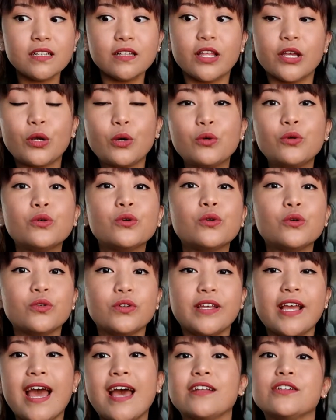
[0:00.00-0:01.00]
like,
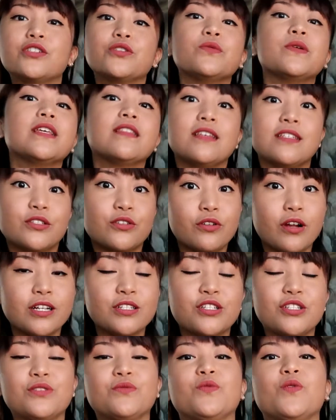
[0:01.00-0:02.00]
ooh, yeah, doing these
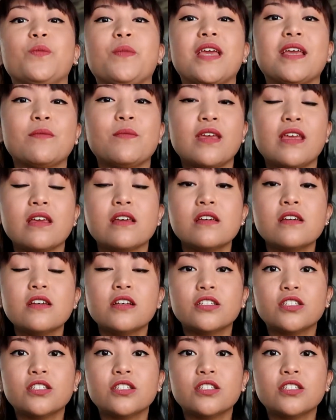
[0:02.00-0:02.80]
crunches will make me